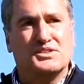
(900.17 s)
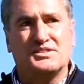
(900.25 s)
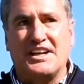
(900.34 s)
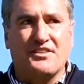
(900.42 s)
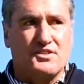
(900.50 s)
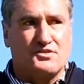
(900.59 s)
and they
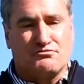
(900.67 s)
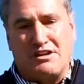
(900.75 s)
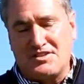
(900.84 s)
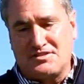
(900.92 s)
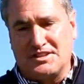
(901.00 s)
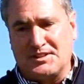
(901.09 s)
hear this
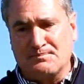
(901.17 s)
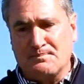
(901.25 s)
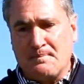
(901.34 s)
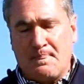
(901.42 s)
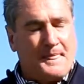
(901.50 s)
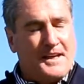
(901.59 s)
rustling.
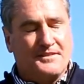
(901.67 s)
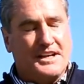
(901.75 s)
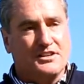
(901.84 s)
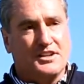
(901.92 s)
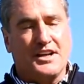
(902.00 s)
They look